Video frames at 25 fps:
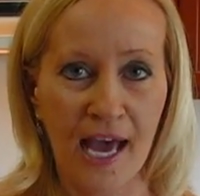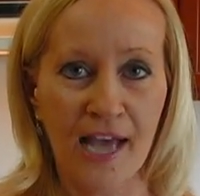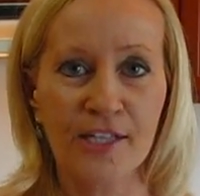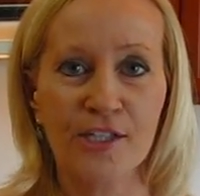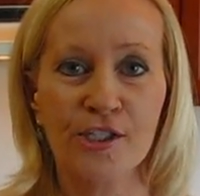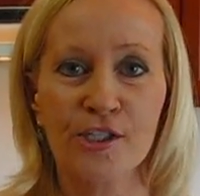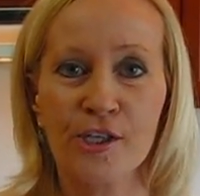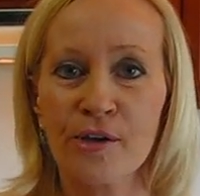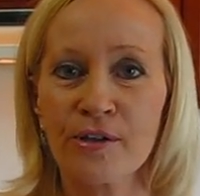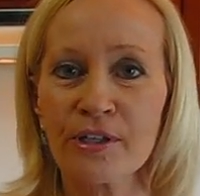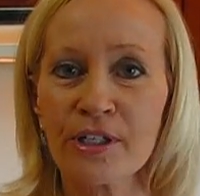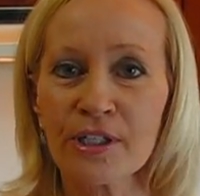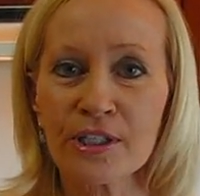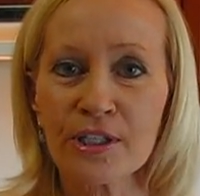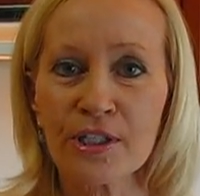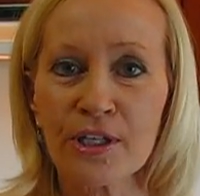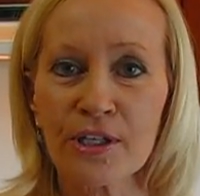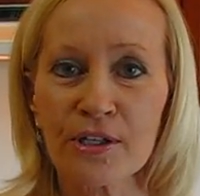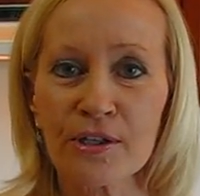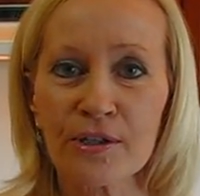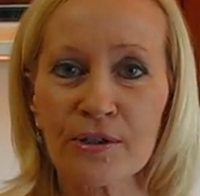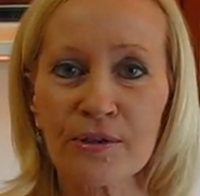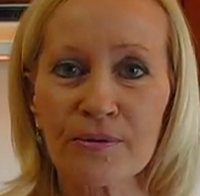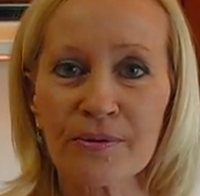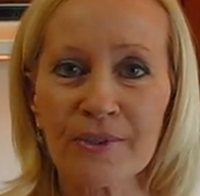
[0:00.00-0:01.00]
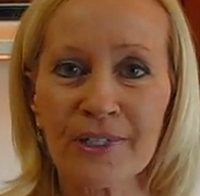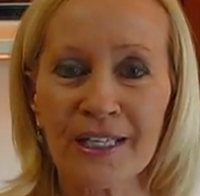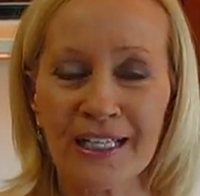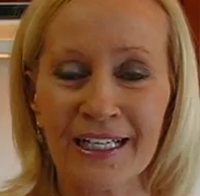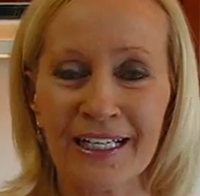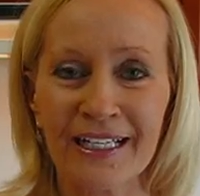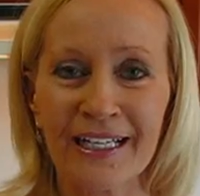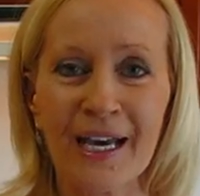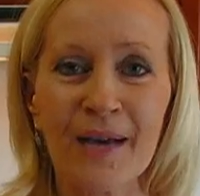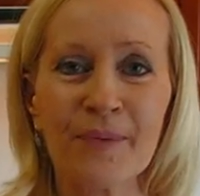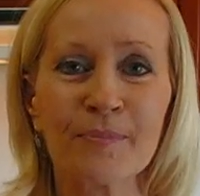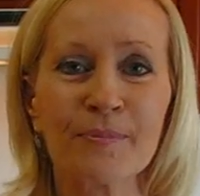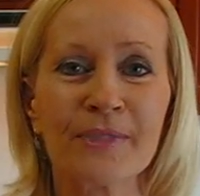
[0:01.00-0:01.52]
I showed it to you in
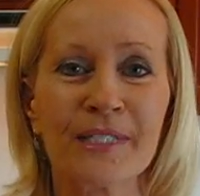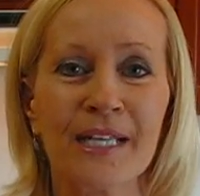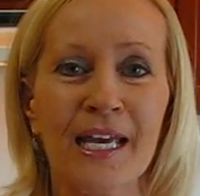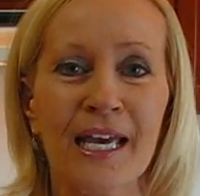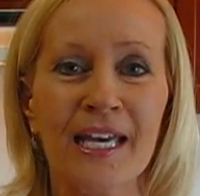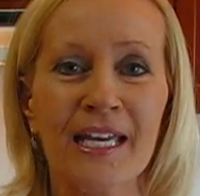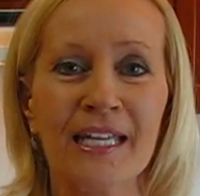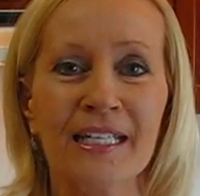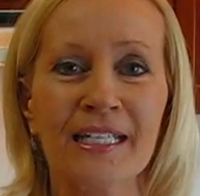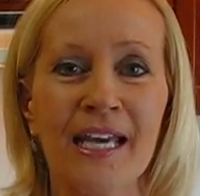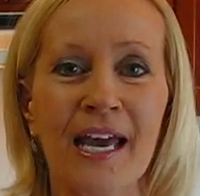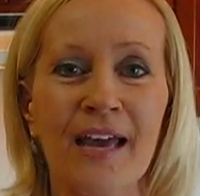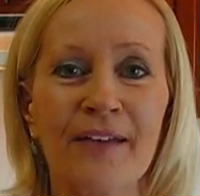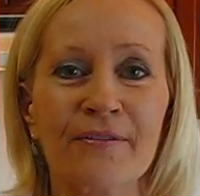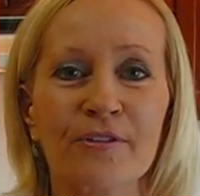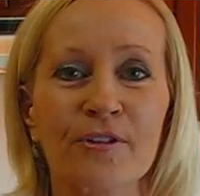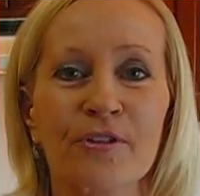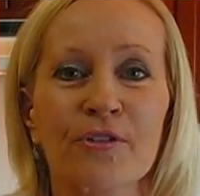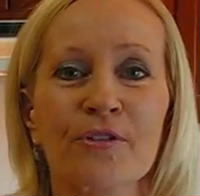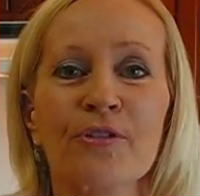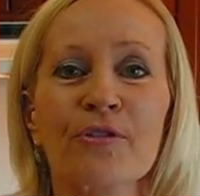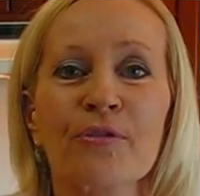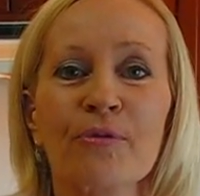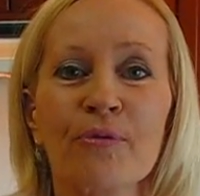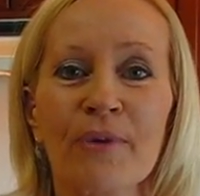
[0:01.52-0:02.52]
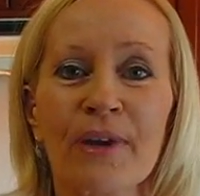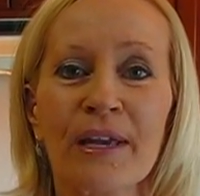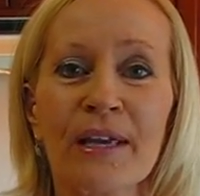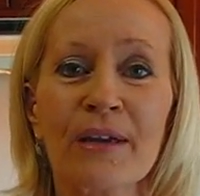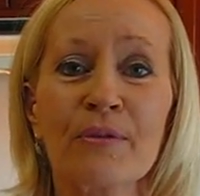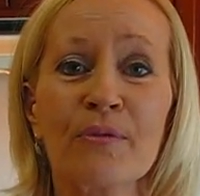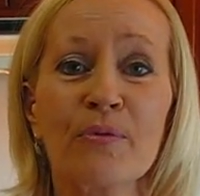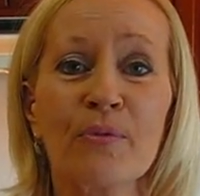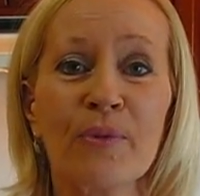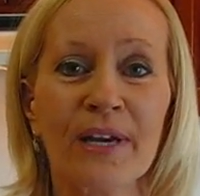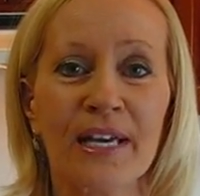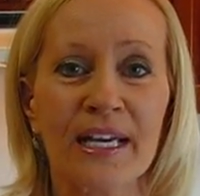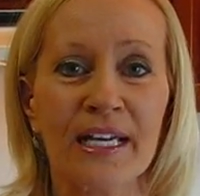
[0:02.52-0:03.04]
an update after 3
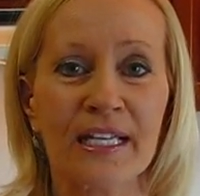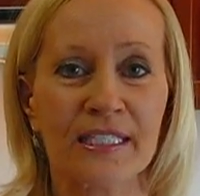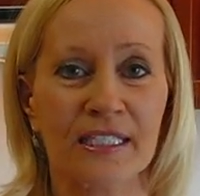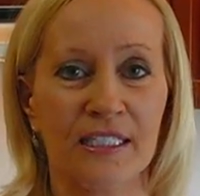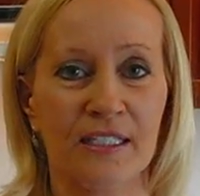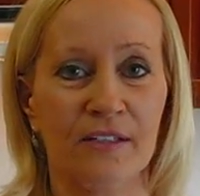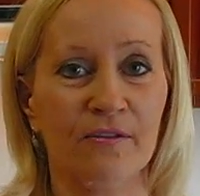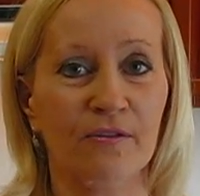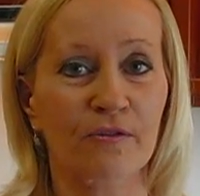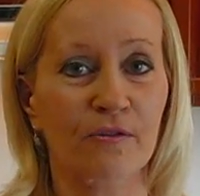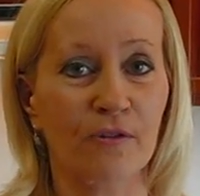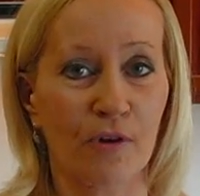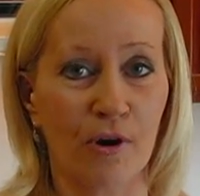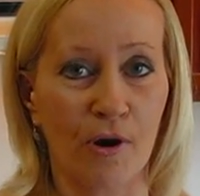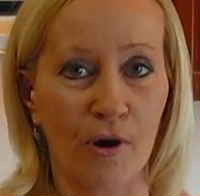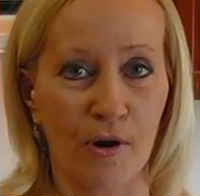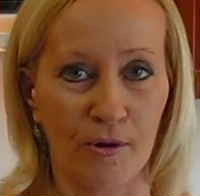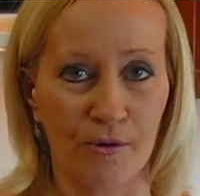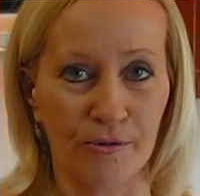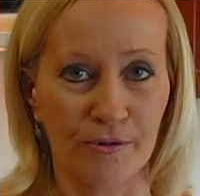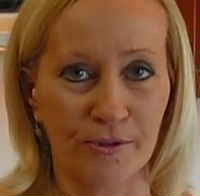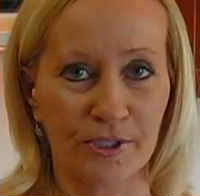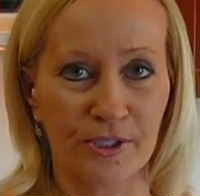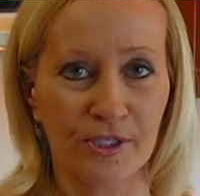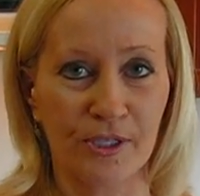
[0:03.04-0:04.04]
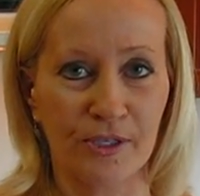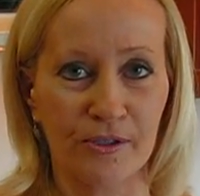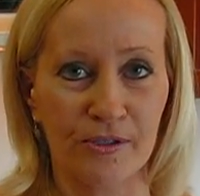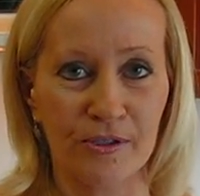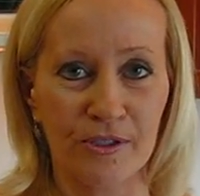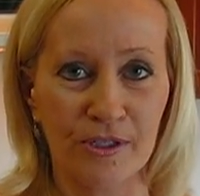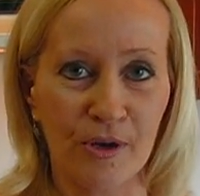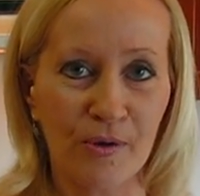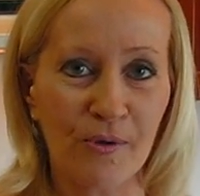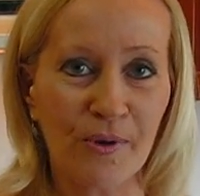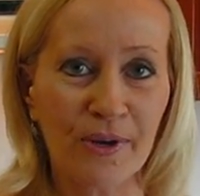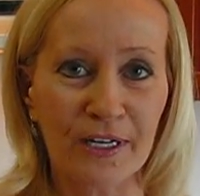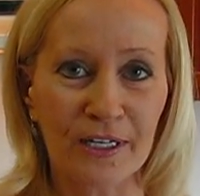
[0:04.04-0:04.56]
weeks of growth. So you
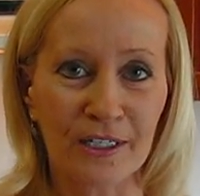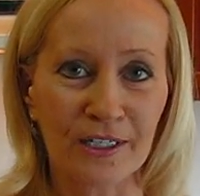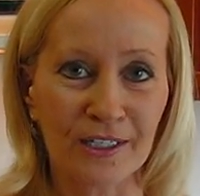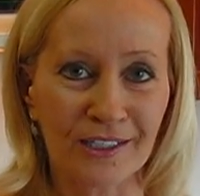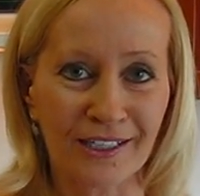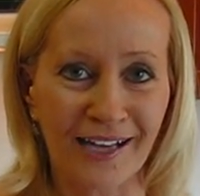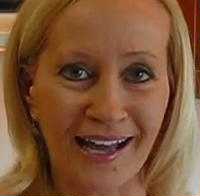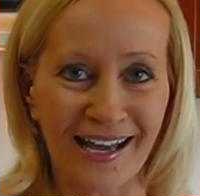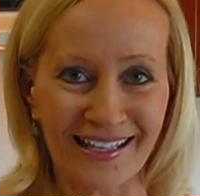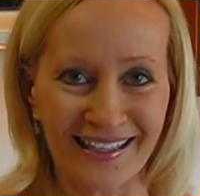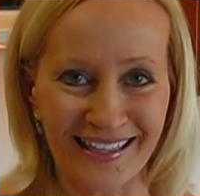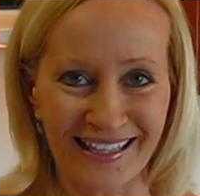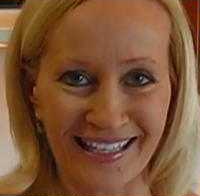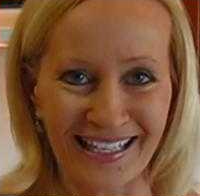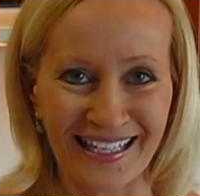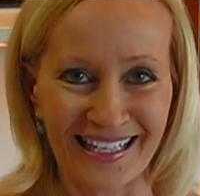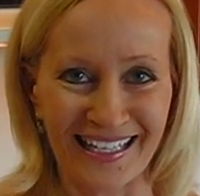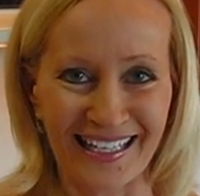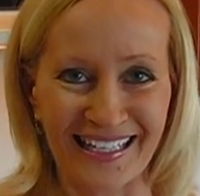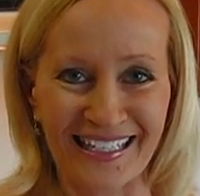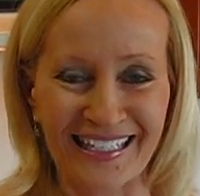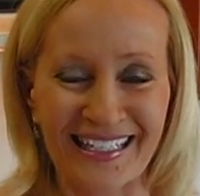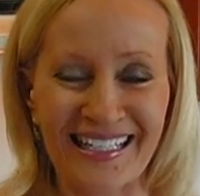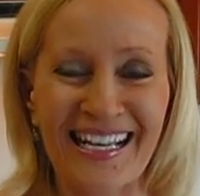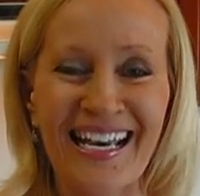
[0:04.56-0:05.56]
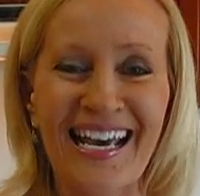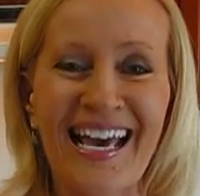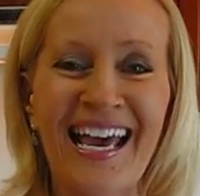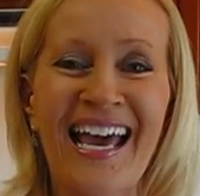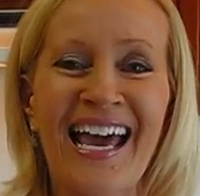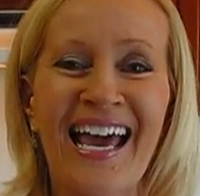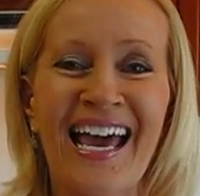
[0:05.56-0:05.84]
know what it looked like then.